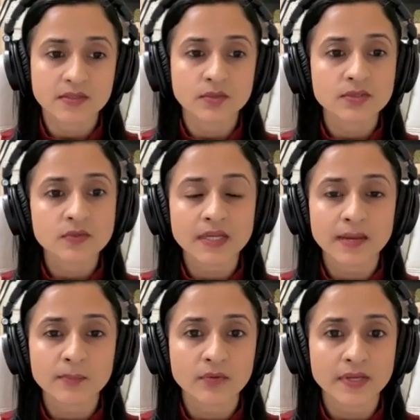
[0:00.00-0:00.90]
Could you
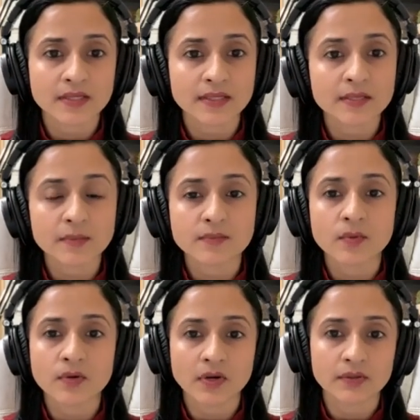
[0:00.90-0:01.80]
elaborate a little bit
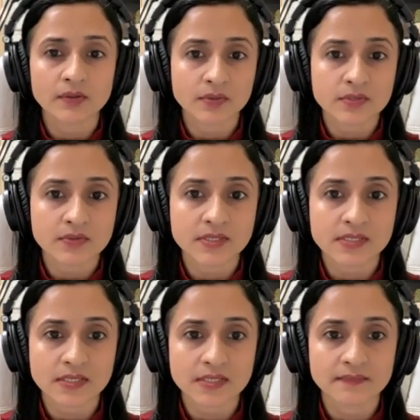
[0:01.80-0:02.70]
more on those,
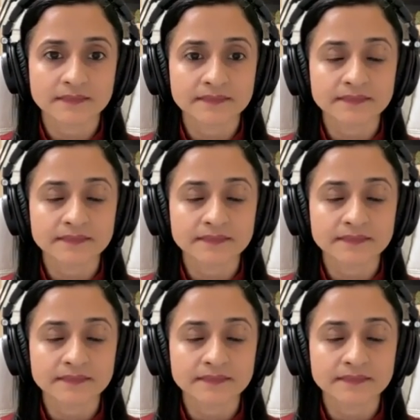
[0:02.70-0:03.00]
Christine?